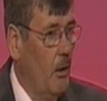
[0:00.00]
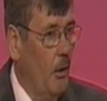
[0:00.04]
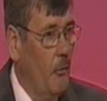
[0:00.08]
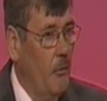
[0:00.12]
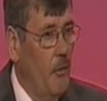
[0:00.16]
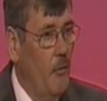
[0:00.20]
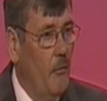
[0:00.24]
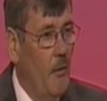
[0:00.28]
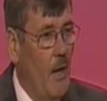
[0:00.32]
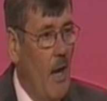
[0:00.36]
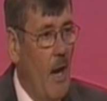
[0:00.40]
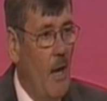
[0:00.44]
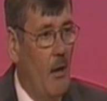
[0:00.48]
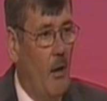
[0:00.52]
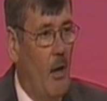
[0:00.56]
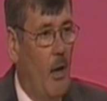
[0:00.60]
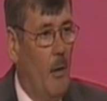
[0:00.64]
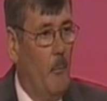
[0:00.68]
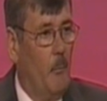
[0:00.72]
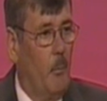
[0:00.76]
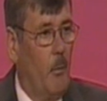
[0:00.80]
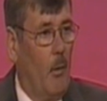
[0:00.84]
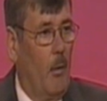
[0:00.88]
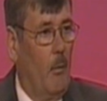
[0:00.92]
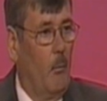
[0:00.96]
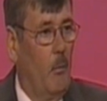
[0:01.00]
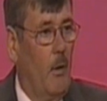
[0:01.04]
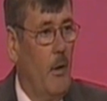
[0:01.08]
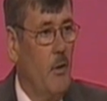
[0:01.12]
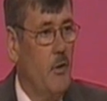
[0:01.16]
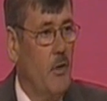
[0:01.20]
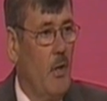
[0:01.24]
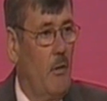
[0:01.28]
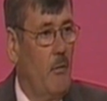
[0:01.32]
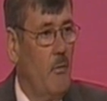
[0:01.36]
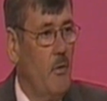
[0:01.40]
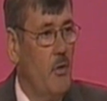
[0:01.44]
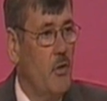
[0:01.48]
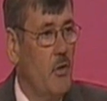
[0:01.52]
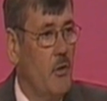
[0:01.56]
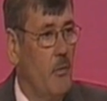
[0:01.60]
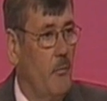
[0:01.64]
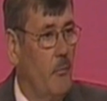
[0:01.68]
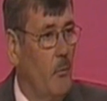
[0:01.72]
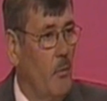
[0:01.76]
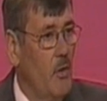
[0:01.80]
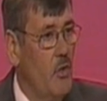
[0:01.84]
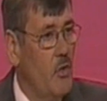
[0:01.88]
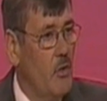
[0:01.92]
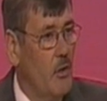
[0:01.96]
including the airline plot where
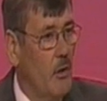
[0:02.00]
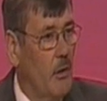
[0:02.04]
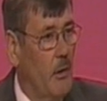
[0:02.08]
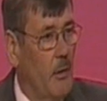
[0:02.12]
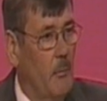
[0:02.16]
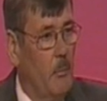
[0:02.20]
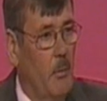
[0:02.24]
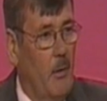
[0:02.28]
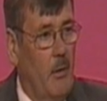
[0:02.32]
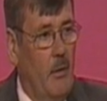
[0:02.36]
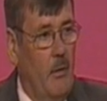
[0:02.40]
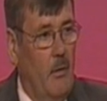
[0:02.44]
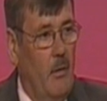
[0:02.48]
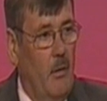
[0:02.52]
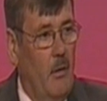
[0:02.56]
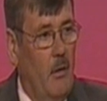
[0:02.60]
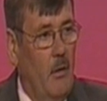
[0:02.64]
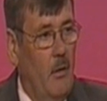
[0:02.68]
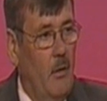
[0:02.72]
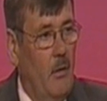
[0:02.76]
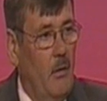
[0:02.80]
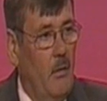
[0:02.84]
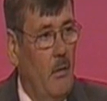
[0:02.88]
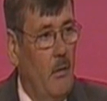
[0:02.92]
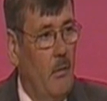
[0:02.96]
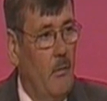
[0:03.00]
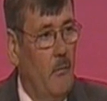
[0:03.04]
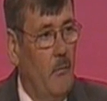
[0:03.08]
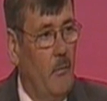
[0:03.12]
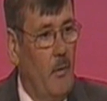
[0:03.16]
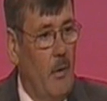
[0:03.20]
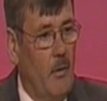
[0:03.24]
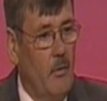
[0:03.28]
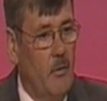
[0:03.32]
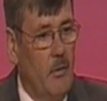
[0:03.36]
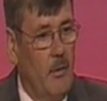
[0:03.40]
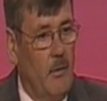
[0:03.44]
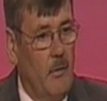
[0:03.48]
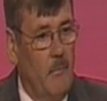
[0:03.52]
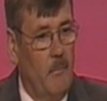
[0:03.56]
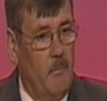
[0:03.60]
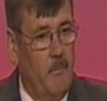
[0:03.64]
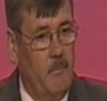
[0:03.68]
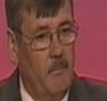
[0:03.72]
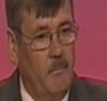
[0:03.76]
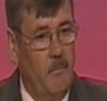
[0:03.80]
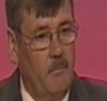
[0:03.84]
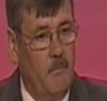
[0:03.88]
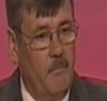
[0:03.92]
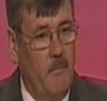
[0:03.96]
terrorists have recently been
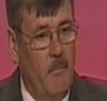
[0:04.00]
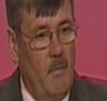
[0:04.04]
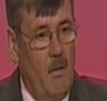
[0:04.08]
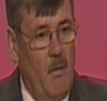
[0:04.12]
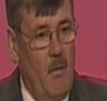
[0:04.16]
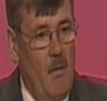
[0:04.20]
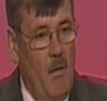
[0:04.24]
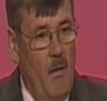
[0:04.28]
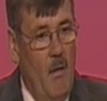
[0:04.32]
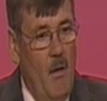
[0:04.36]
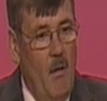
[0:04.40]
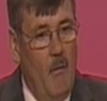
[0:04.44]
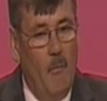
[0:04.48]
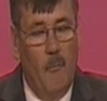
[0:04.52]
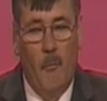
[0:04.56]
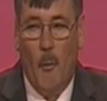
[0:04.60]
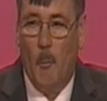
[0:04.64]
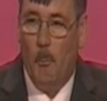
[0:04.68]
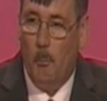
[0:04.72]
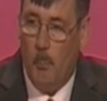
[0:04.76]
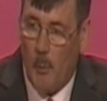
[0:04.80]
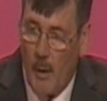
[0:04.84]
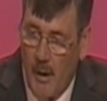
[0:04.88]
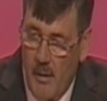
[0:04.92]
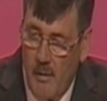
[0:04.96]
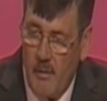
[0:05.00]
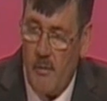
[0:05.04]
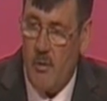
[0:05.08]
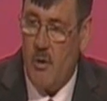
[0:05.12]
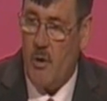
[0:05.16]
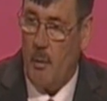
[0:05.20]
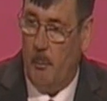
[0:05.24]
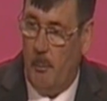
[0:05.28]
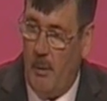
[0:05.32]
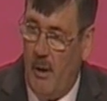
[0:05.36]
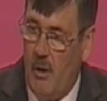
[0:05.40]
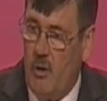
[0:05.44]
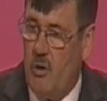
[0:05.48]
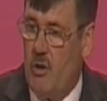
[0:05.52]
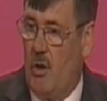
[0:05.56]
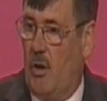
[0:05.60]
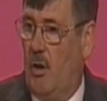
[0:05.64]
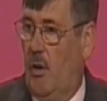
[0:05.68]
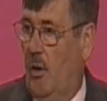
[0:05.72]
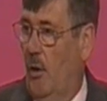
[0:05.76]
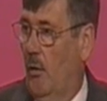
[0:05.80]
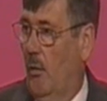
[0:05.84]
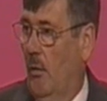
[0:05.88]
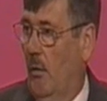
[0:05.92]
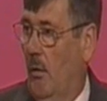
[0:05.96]
convicted. For Britain to be
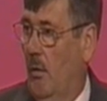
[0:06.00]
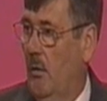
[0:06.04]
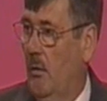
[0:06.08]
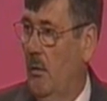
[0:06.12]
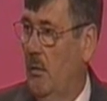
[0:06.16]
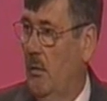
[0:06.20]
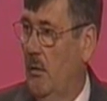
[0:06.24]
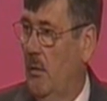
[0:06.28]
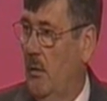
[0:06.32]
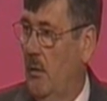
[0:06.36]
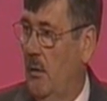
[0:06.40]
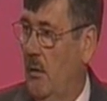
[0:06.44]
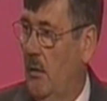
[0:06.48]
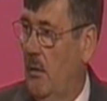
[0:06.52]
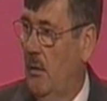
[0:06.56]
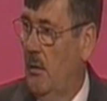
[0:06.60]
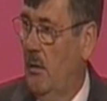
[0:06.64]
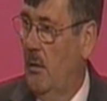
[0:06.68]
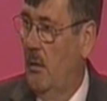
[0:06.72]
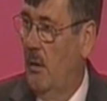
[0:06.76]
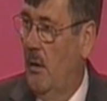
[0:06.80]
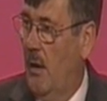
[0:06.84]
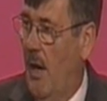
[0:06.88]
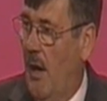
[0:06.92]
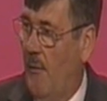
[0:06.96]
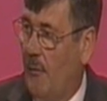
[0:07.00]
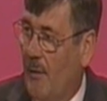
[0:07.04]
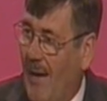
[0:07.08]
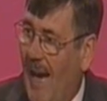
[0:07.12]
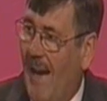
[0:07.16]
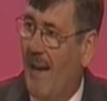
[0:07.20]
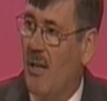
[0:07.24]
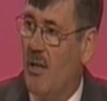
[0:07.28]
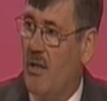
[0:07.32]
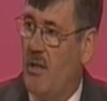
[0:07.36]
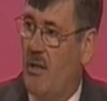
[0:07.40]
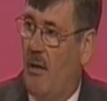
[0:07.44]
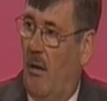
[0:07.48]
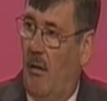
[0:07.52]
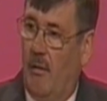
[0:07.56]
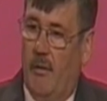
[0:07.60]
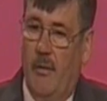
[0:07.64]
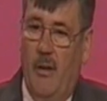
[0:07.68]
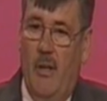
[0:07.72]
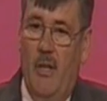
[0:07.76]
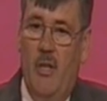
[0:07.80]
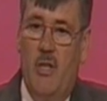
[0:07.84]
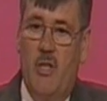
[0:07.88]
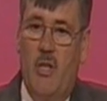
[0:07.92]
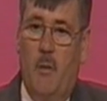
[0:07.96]
secure,
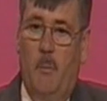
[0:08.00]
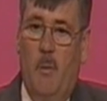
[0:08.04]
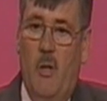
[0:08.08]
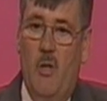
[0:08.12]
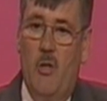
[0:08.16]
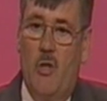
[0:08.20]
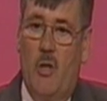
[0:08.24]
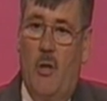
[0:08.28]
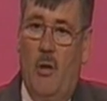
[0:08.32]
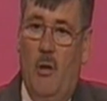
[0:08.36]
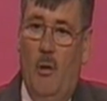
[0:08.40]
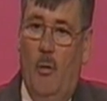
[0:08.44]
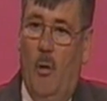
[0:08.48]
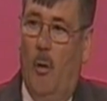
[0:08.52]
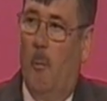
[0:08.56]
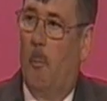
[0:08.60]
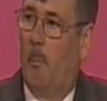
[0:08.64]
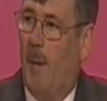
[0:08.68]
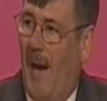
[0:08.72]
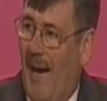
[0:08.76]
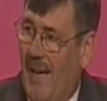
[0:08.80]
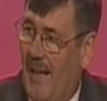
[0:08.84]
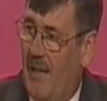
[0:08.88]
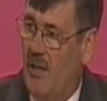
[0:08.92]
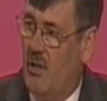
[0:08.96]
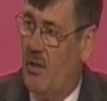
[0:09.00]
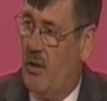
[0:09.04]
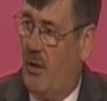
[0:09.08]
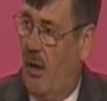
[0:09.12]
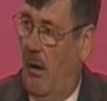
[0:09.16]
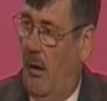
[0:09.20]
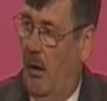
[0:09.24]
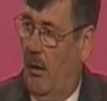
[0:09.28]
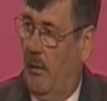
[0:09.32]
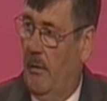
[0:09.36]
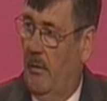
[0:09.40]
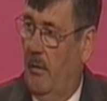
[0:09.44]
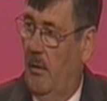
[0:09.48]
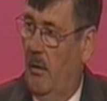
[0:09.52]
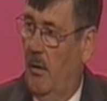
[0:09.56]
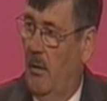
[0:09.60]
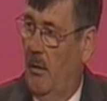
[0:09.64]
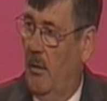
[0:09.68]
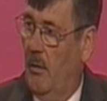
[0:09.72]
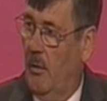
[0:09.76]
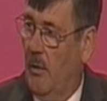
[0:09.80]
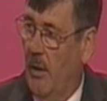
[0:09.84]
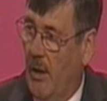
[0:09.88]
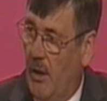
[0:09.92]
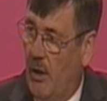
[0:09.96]
Afghanistan needs to be secure. Pakistan
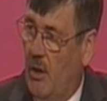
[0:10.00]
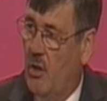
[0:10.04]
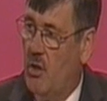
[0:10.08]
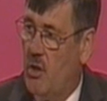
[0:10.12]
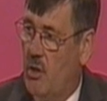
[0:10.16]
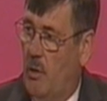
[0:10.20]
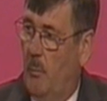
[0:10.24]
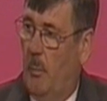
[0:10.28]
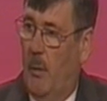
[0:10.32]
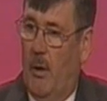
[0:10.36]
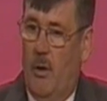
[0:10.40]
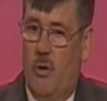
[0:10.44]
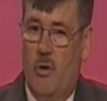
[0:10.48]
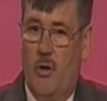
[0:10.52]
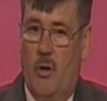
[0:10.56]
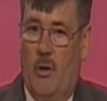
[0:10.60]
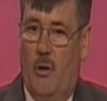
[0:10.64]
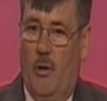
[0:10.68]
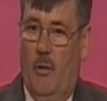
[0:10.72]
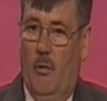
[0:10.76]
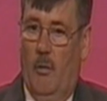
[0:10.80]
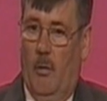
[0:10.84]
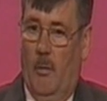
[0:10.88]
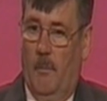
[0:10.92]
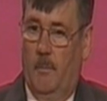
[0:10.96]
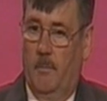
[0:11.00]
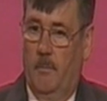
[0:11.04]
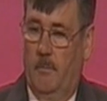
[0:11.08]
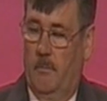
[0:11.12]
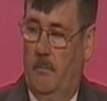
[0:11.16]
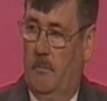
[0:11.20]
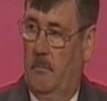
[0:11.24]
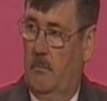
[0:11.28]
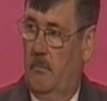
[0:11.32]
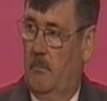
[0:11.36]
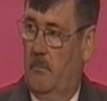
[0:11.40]
needs to be secure.